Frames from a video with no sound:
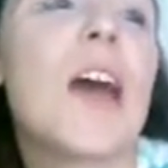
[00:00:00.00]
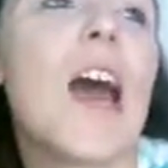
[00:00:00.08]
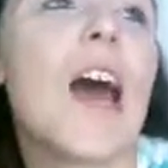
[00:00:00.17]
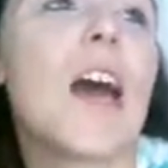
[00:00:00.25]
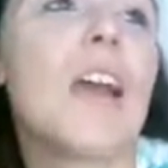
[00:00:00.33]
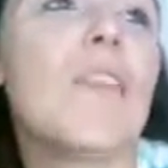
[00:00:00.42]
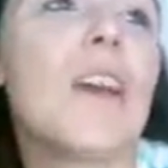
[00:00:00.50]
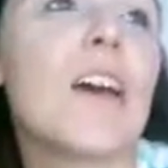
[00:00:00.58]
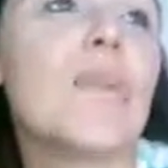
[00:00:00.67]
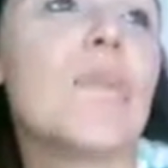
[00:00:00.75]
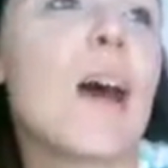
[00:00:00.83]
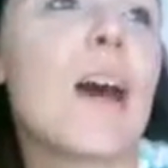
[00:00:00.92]
And
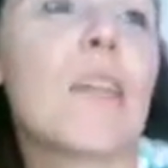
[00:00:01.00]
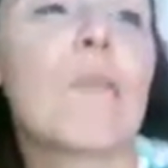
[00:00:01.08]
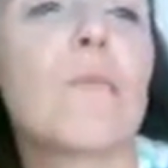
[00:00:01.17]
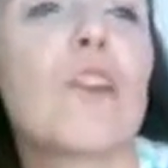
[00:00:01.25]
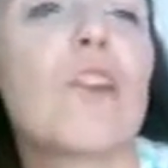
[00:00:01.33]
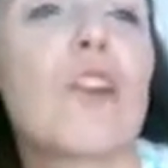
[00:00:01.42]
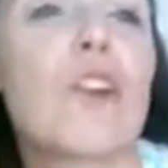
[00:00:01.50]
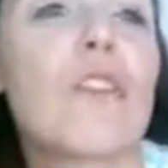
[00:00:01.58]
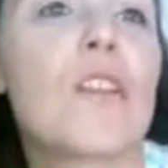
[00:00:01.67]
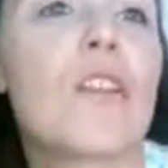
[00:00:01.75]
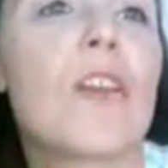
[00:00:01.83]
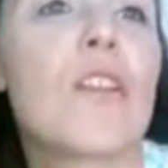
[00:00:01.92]
then possibly
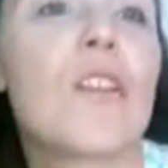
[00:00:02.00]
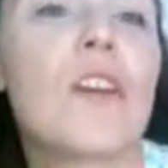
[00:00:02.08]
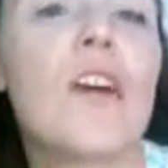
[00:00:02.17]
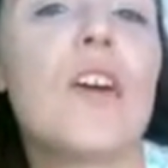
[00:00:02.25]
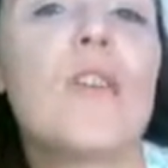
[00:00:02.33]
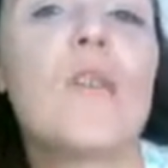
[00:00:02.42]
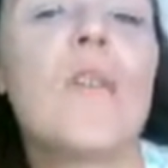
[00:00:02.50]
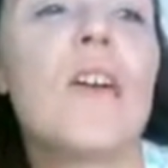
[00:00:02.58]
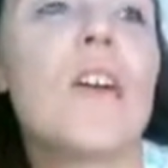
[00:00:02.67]
Thursday. So,